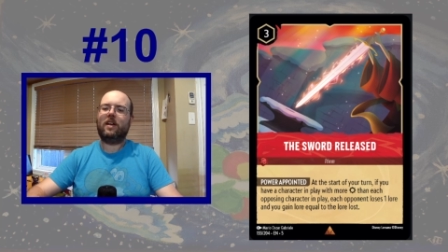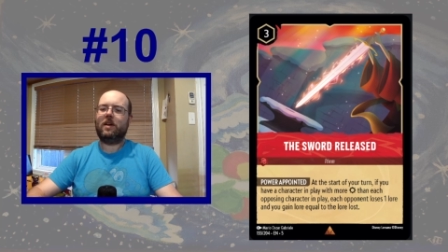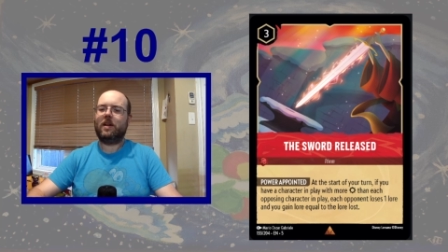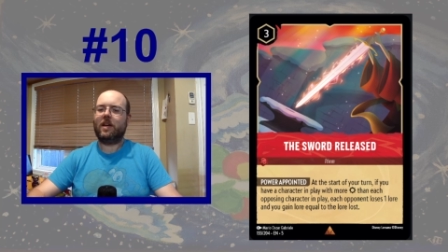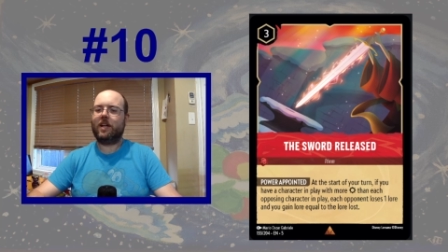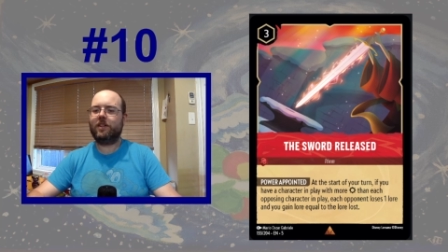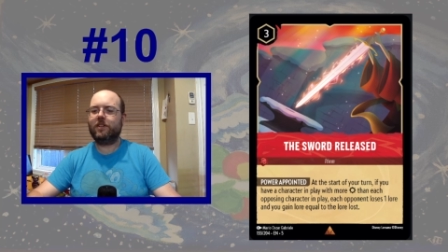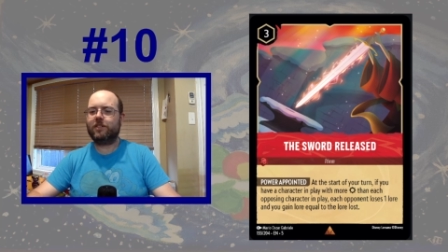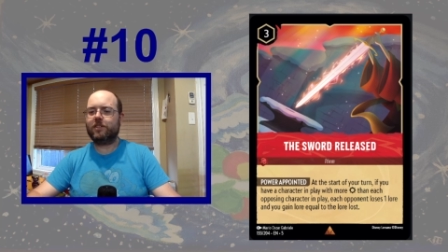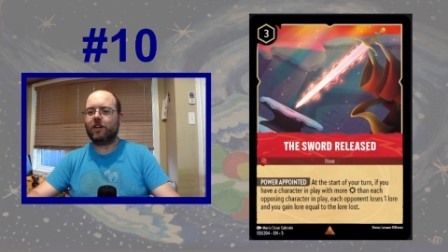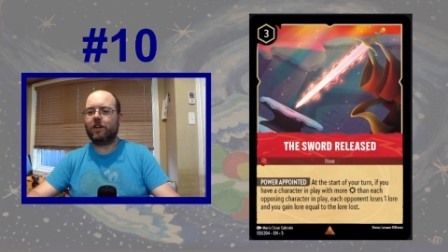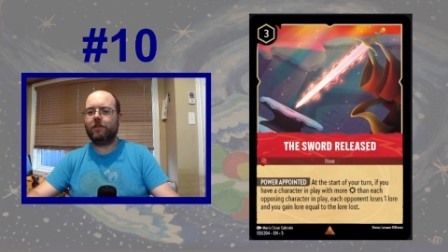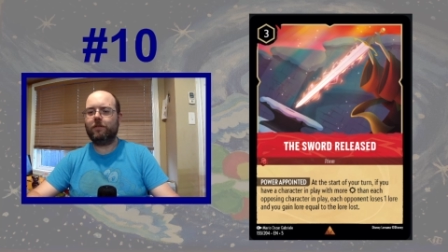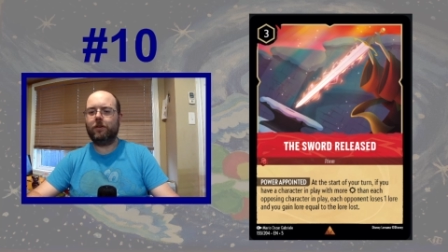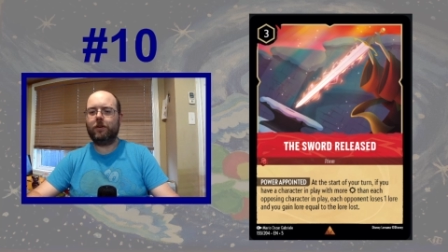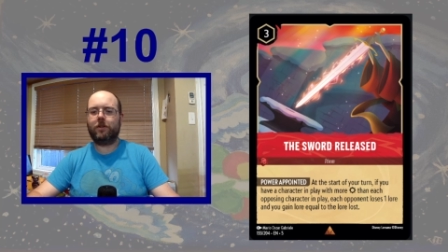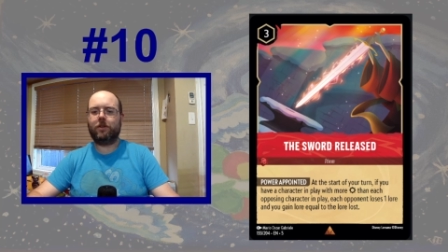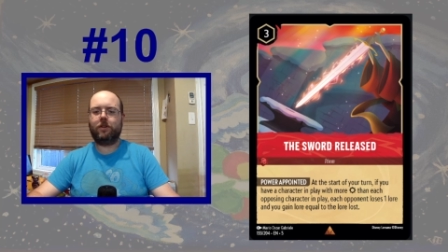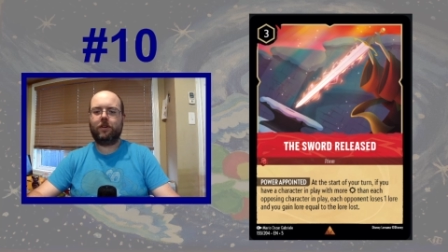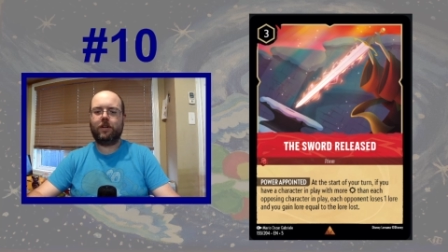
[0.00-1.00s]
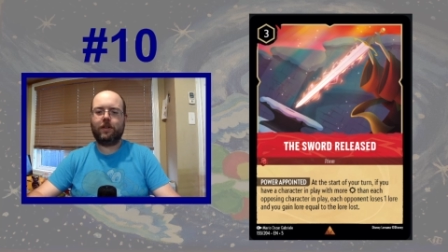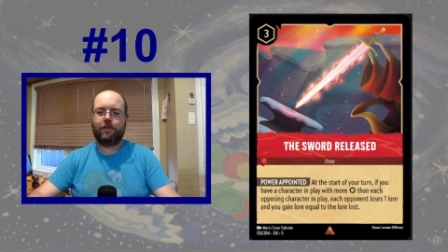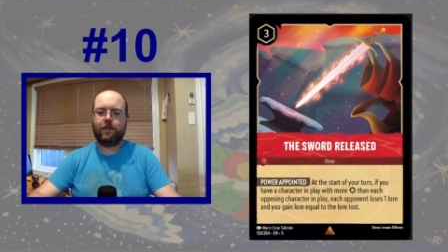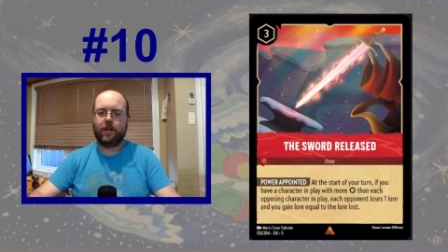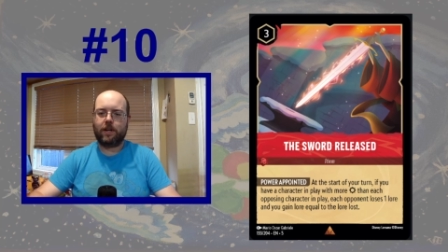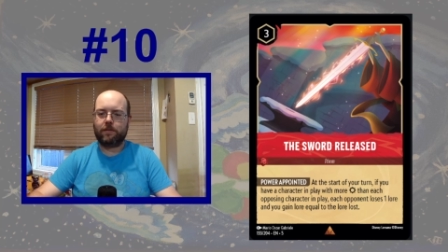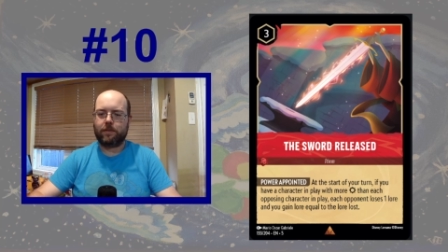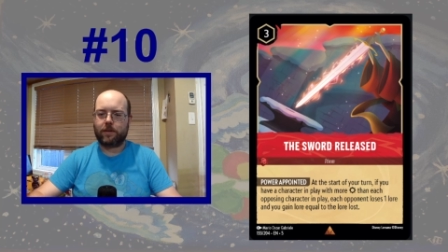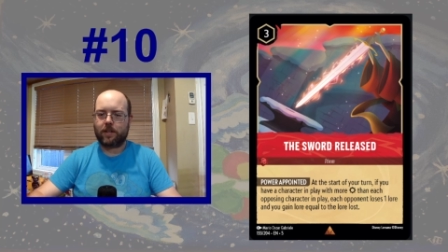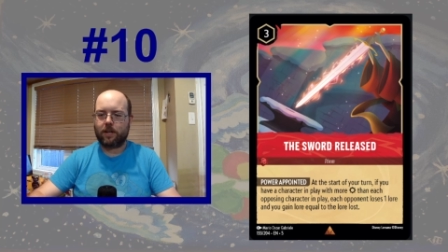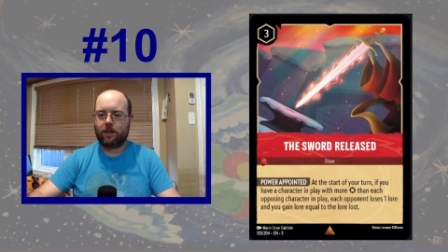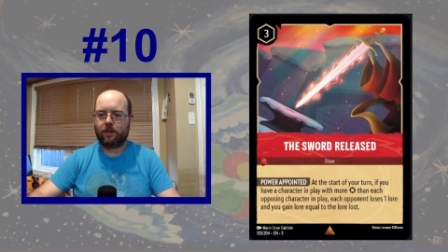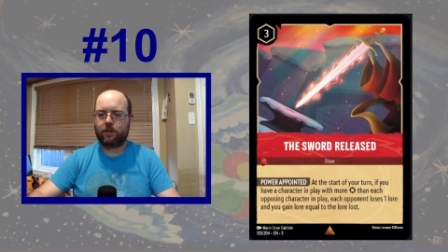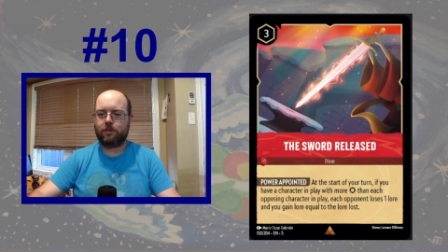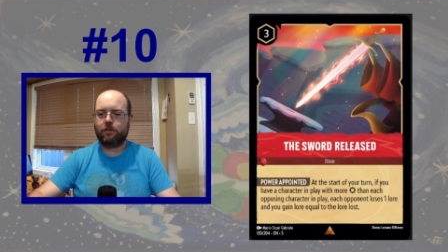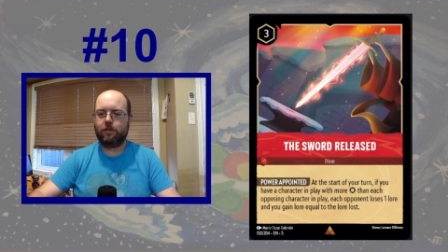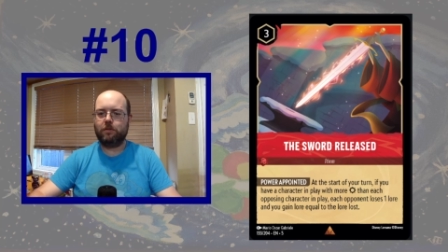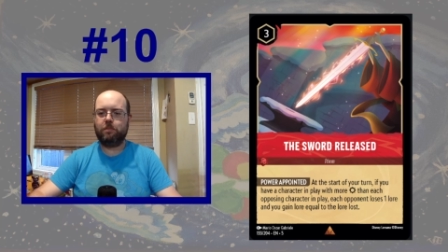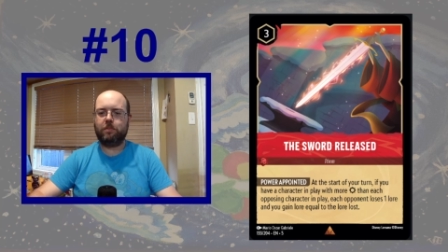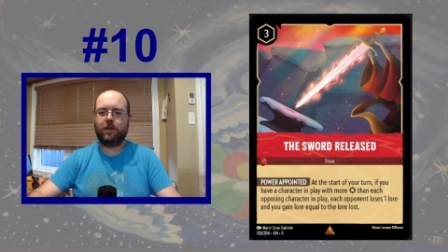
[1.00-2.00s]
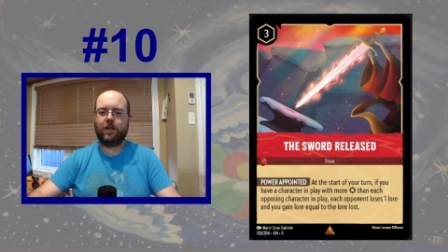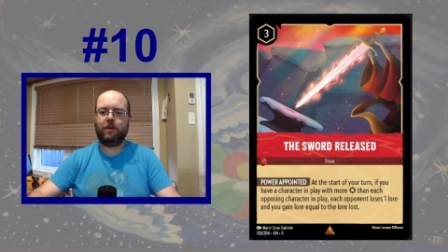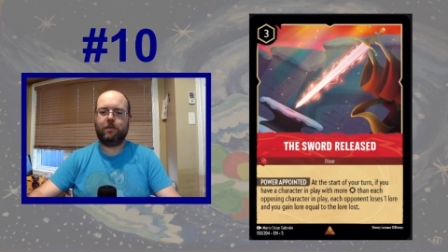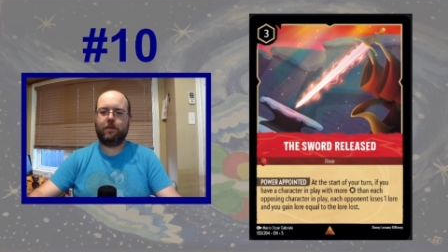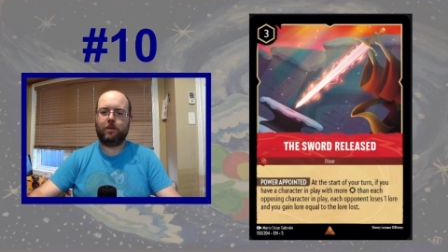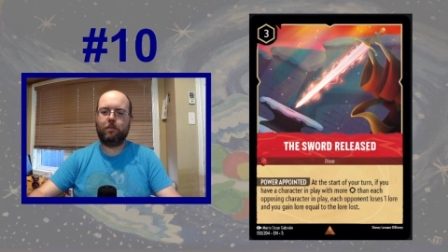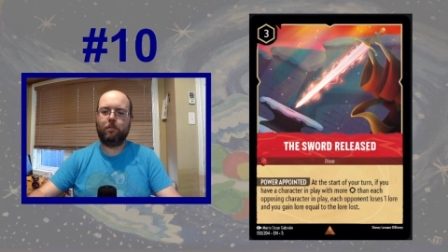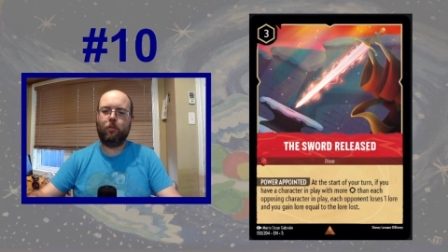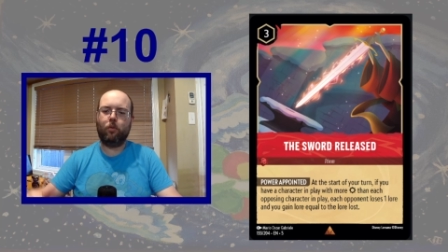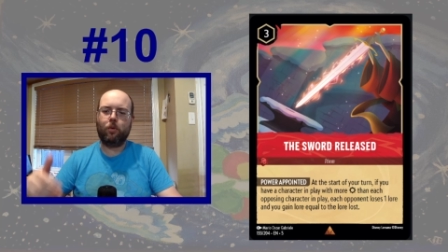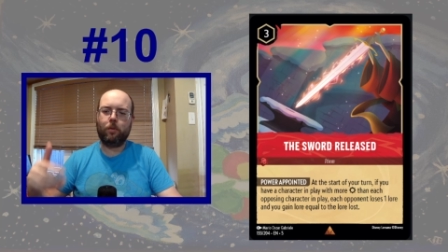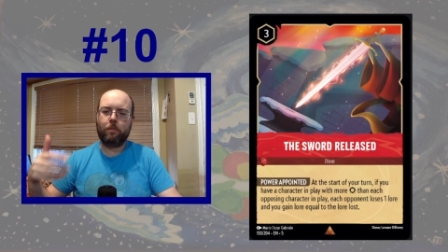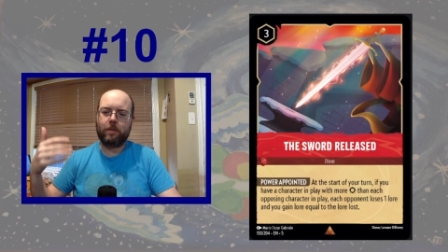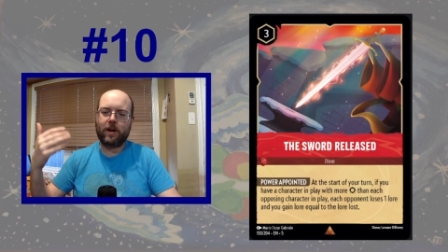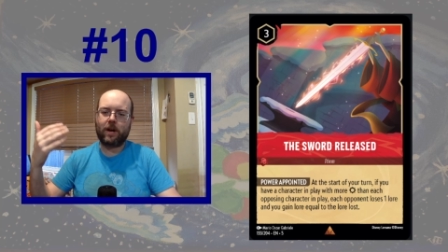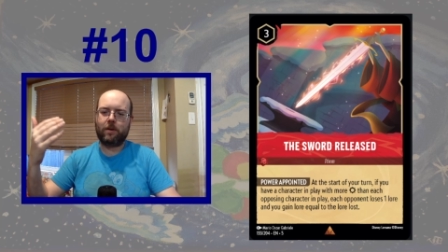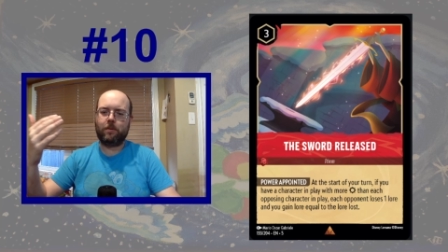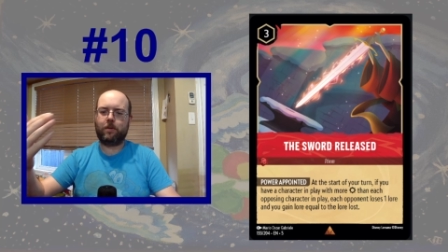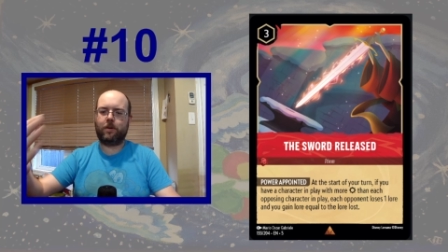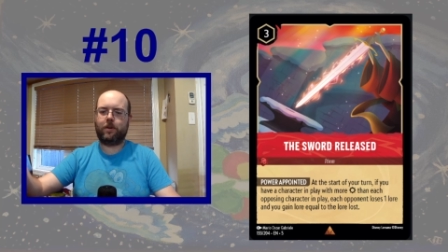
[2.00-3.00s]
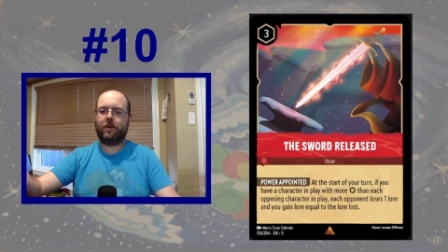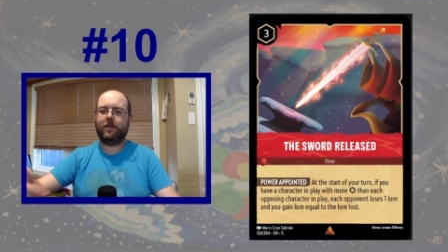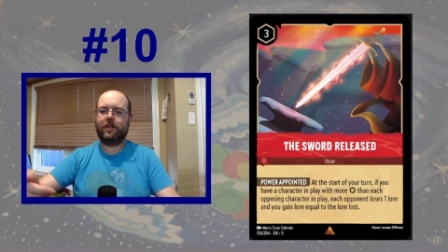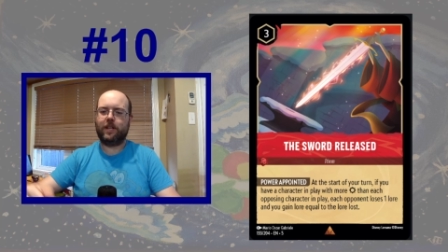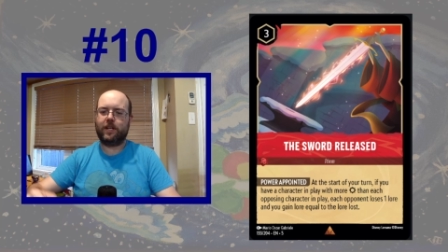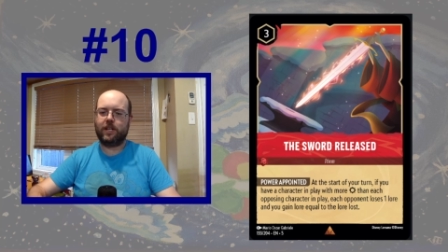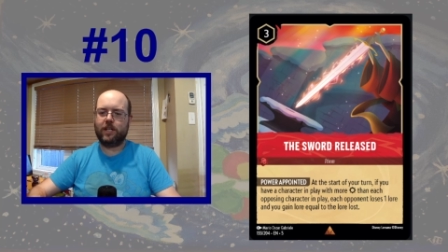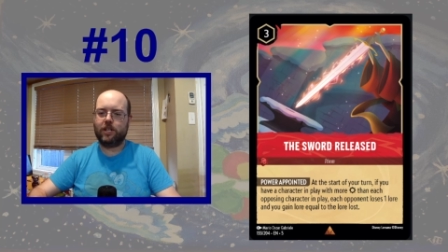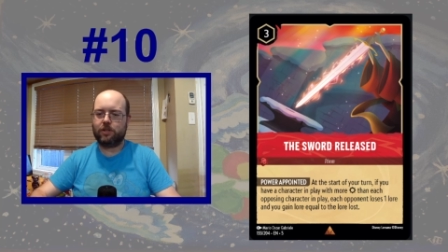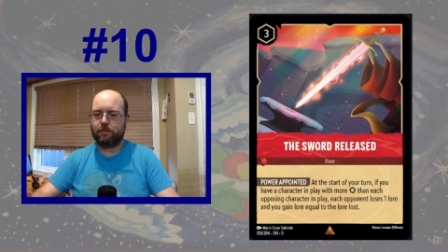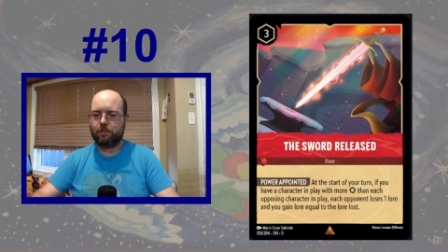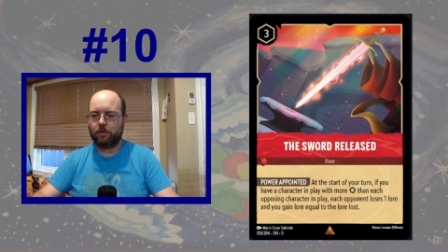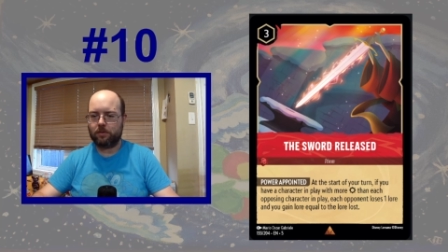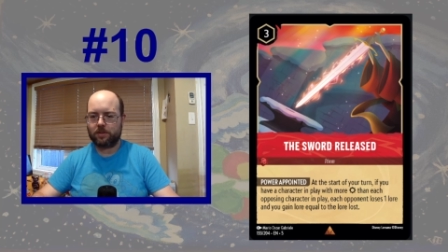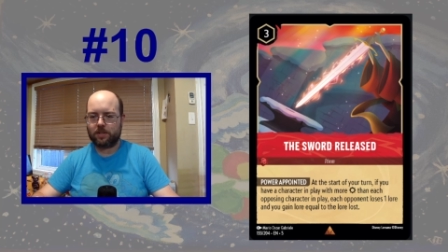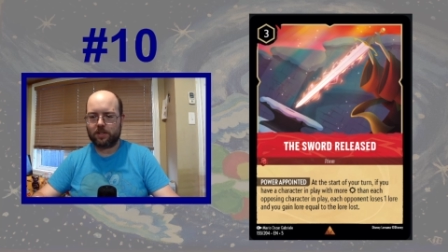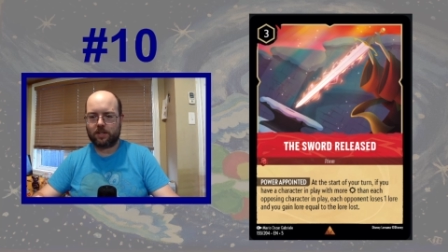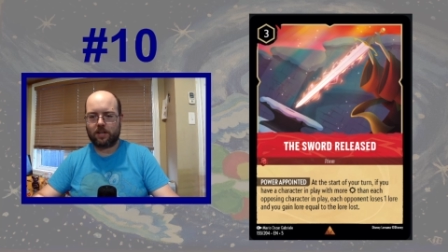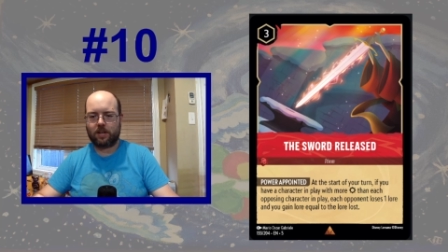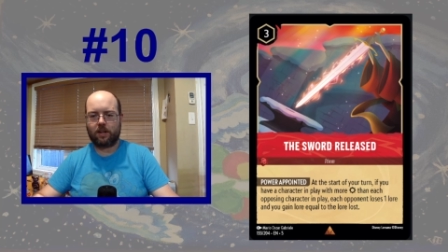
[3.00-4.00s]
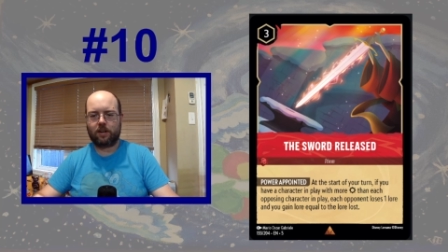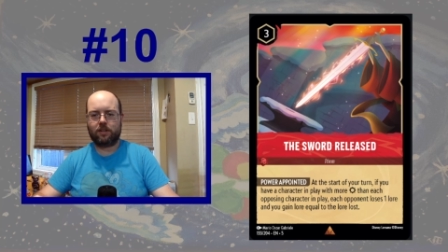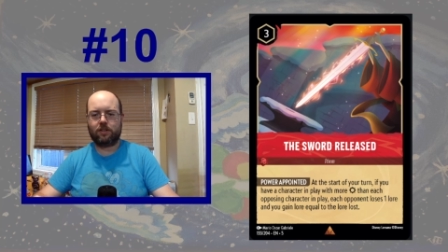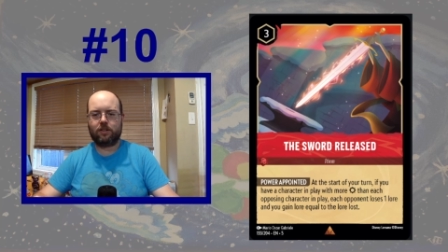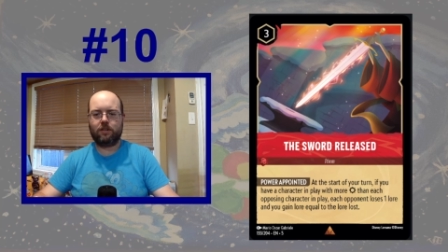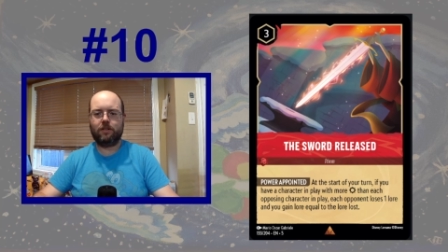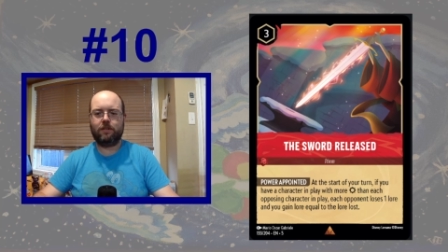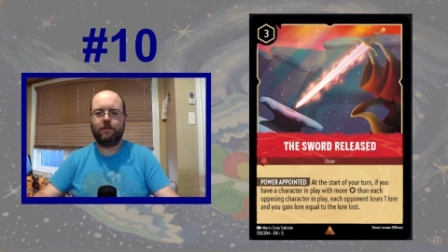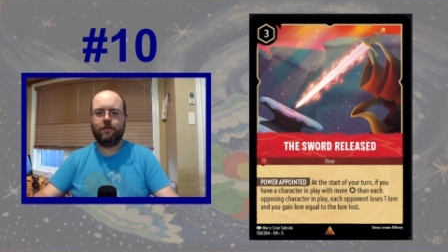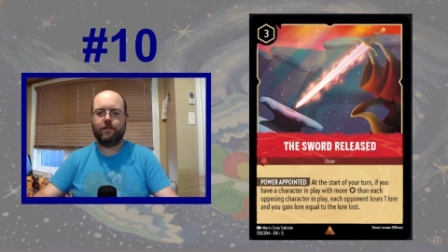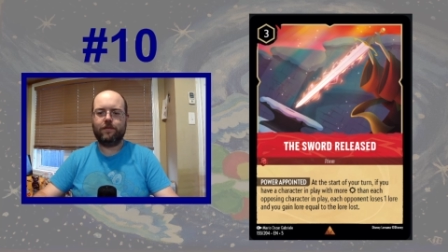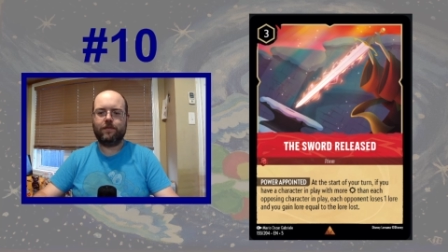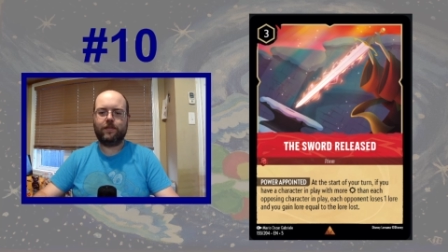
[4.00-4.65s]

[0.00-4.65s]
At the start of your turn, if you have a character in play with more power than each opposing character,